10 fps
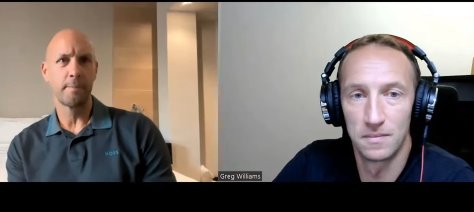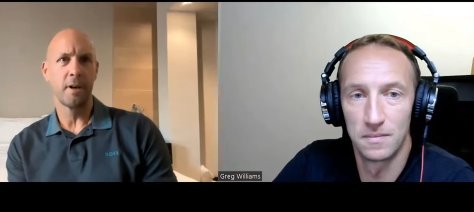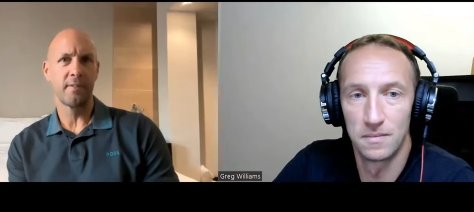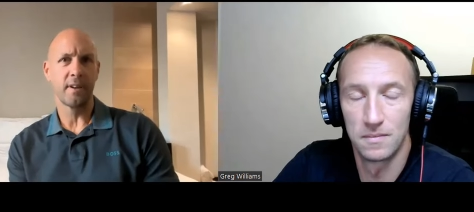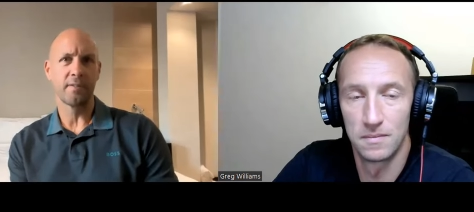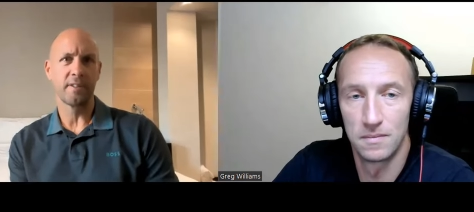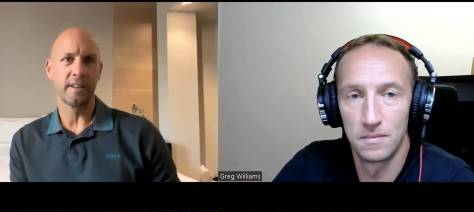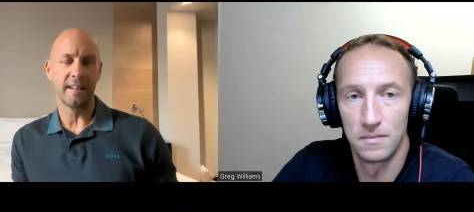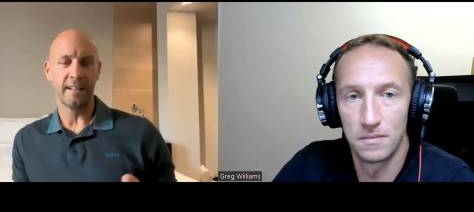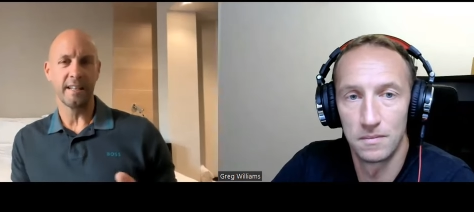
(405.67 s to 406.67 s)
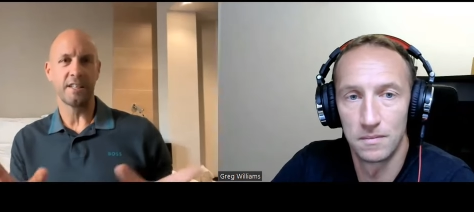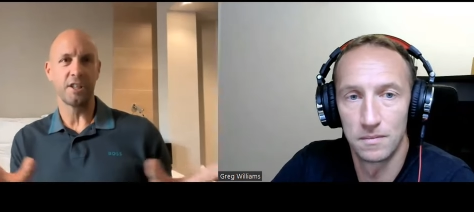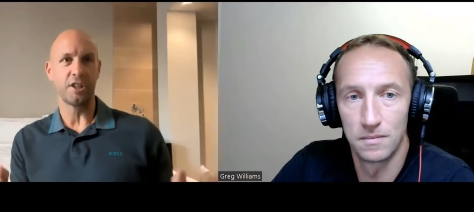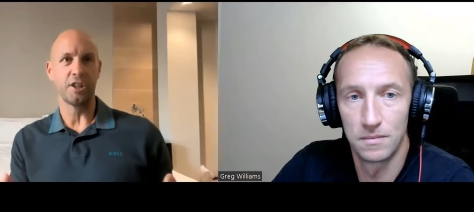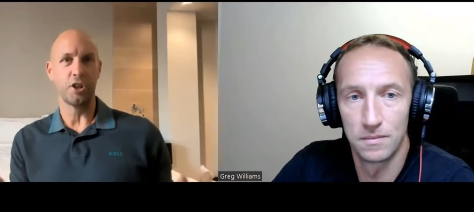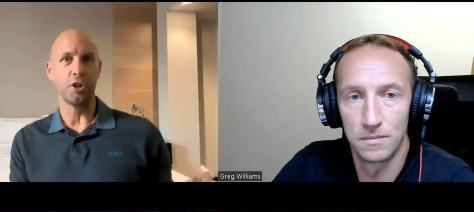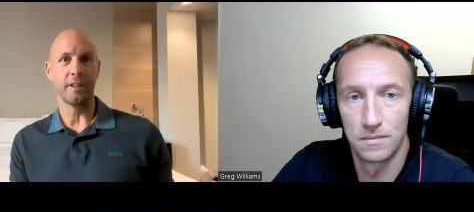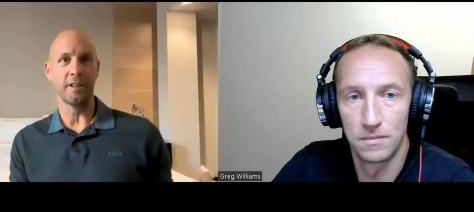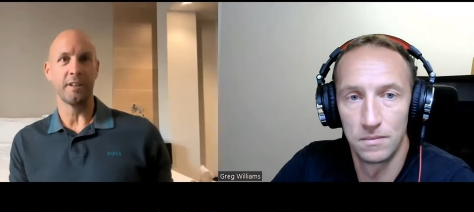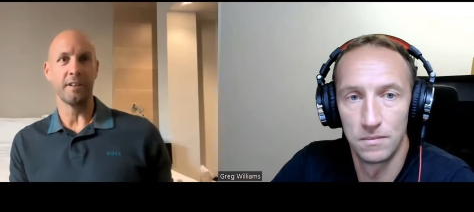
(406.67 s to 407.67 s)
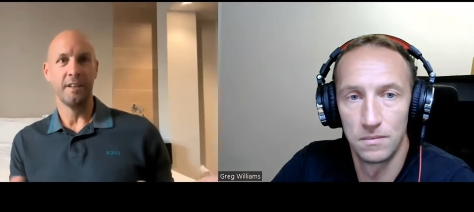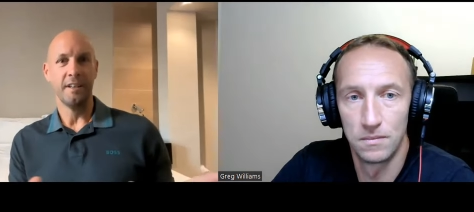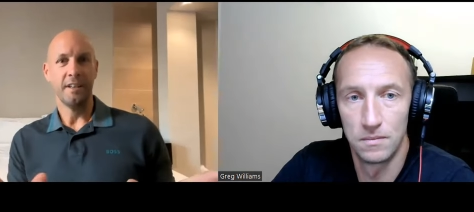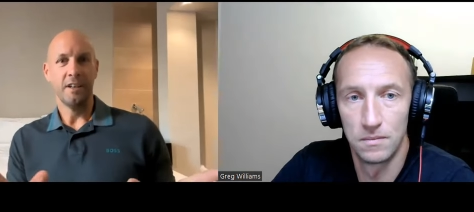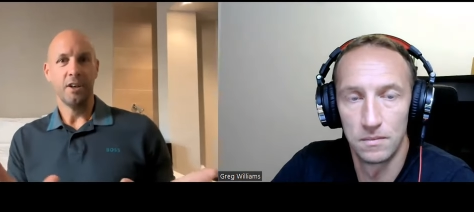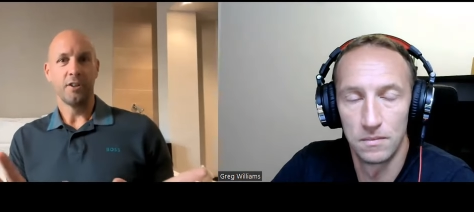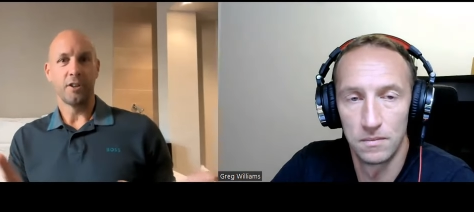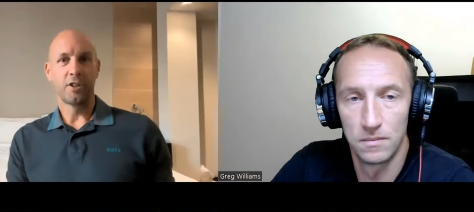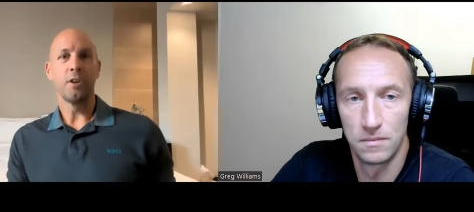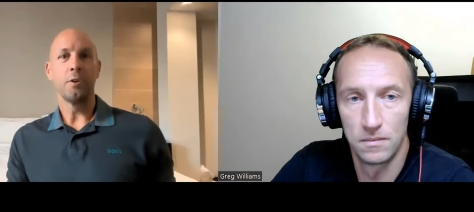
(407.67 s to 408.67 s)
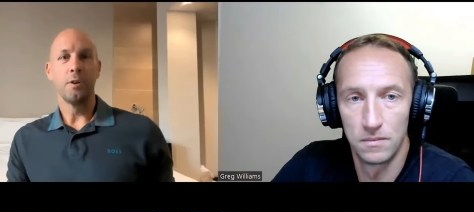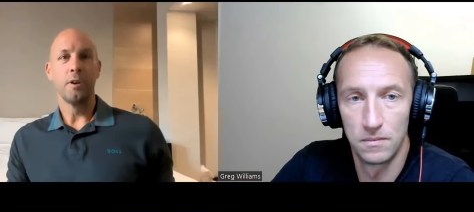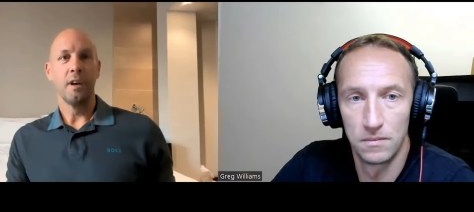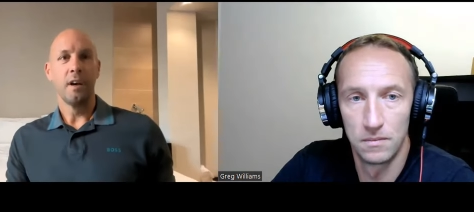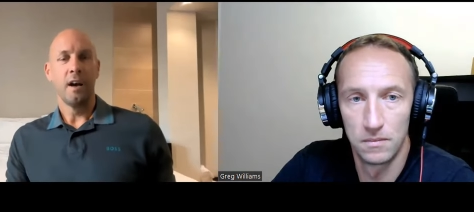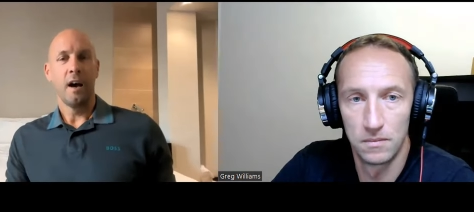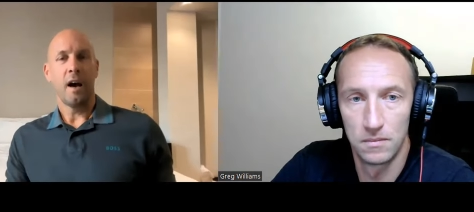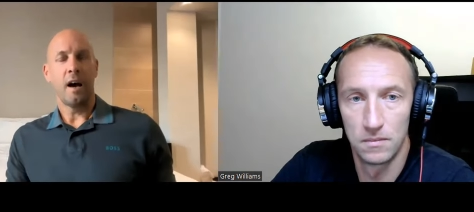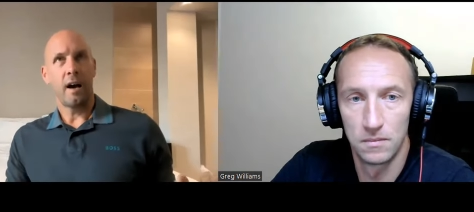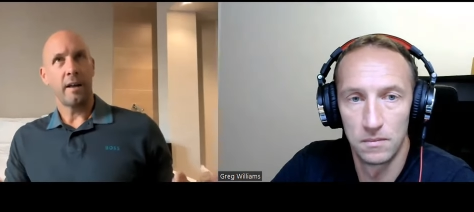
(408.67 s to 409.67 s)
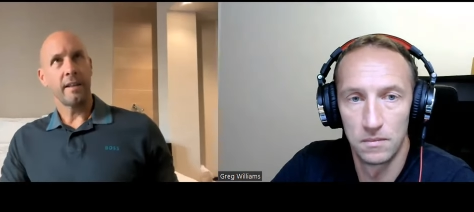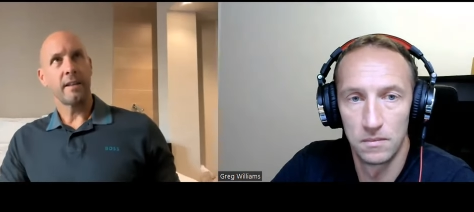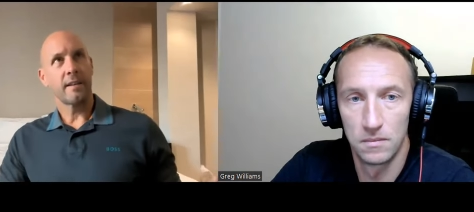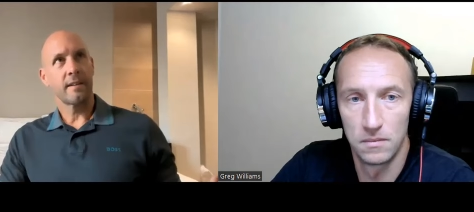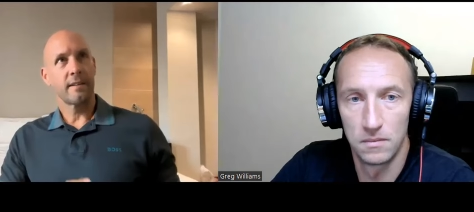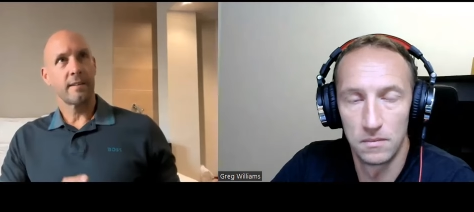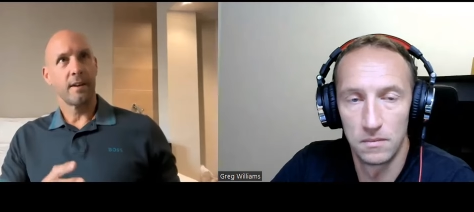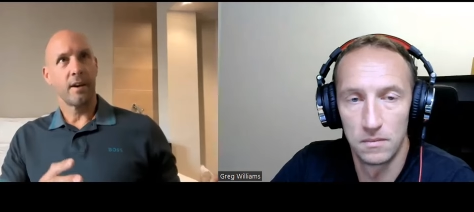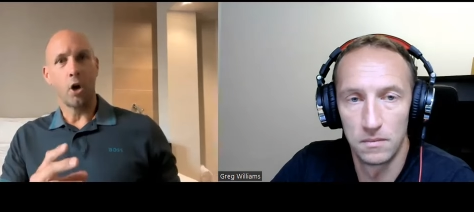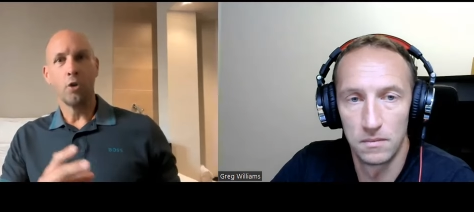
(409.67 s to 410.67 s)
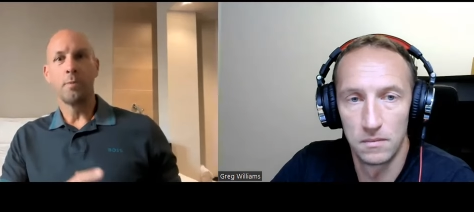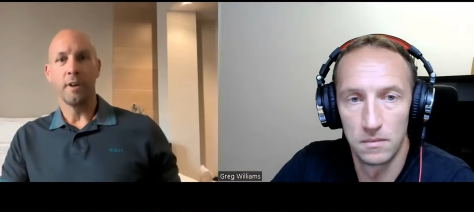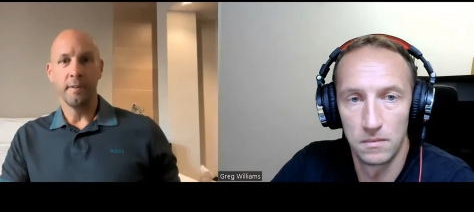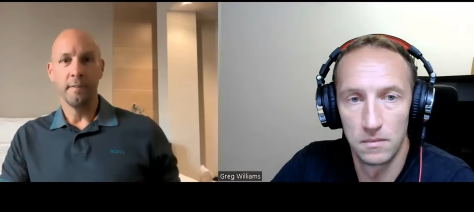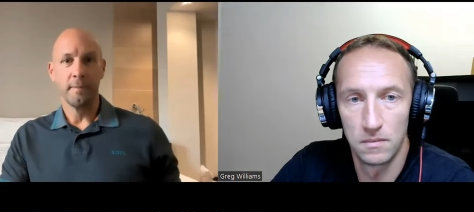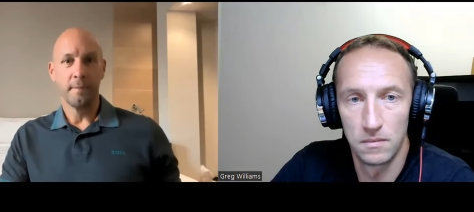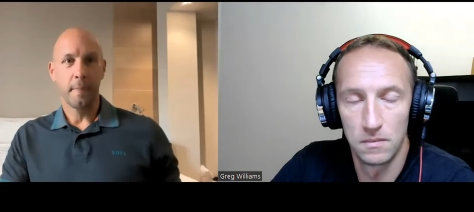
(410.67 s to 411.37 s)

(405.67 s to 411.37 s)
Speaker 1: it's perfect. Obviously, I think it's just the, doing the the two. I think open.